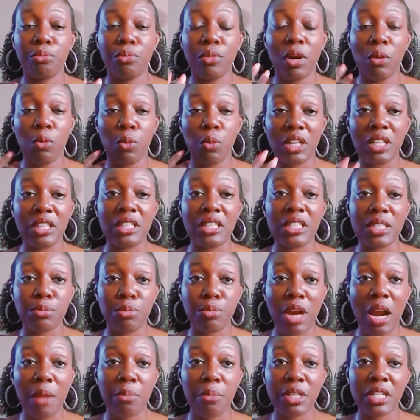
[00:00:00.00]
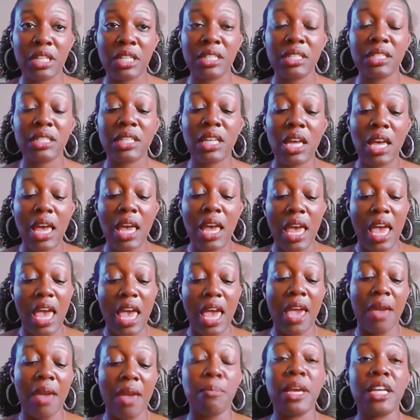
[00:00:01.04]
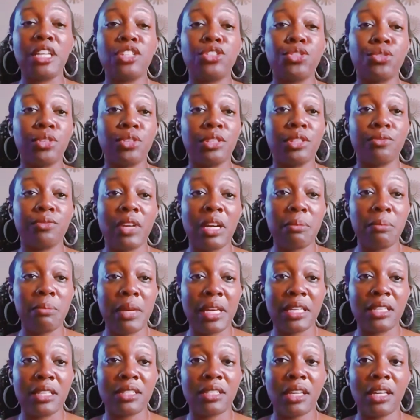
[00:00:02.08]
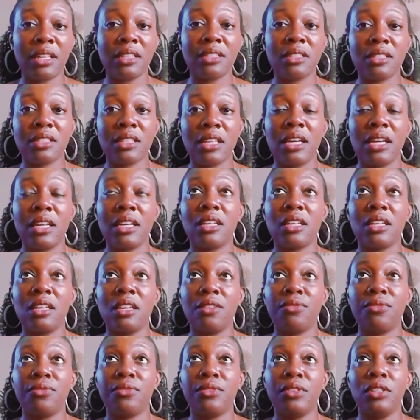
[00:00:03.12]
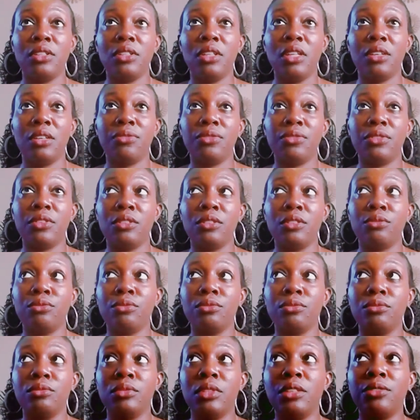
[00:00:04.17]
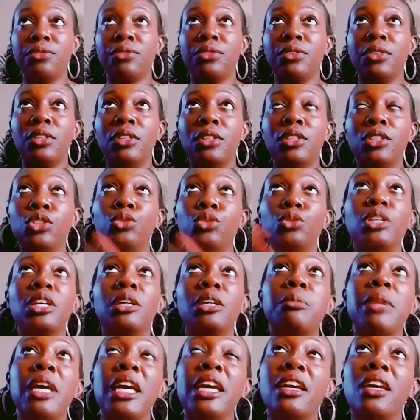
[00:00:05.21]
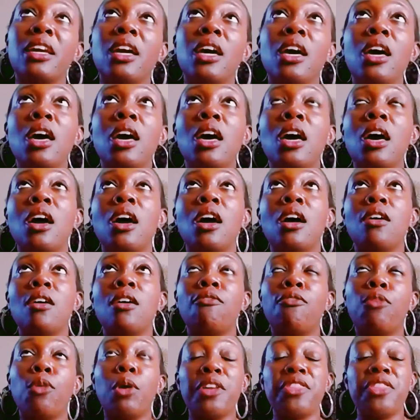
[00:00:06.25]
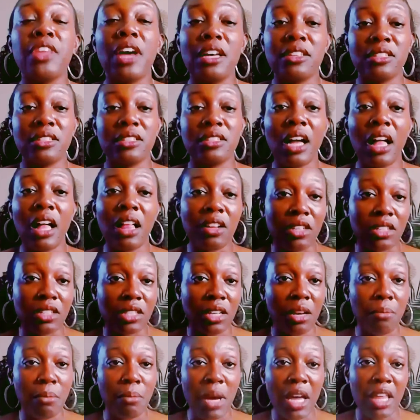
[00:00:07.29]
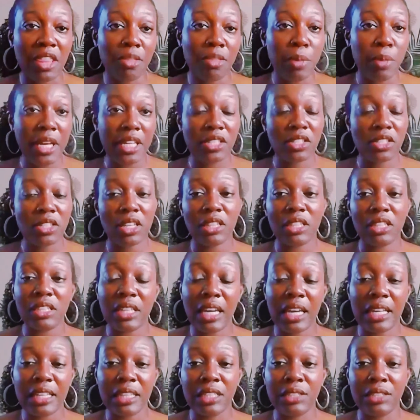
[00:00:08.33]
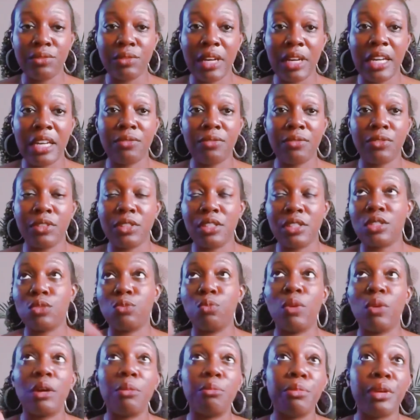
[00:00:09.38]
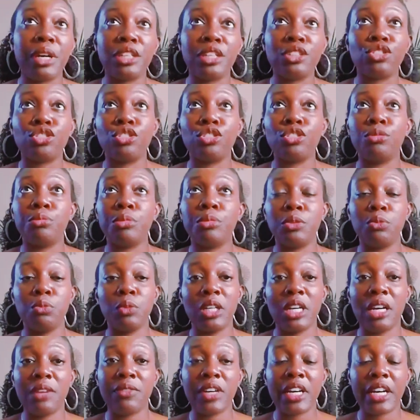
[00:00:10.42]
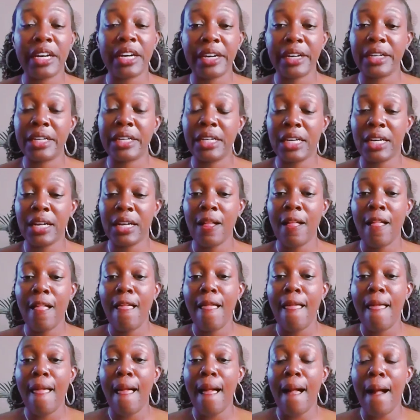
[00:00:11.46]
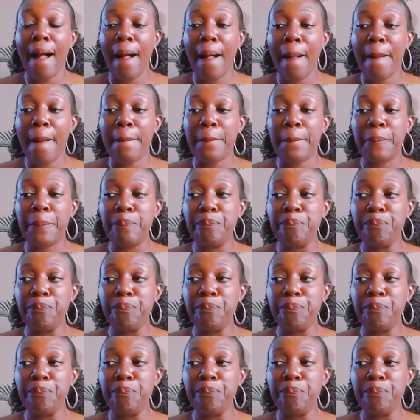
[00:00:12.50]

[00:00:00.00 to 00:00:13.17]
one of these properties and make sure the rent makes sense. Like, if if the if you can make $4,000 a month based on the nightly rate for this one bedroom in whatever area, um,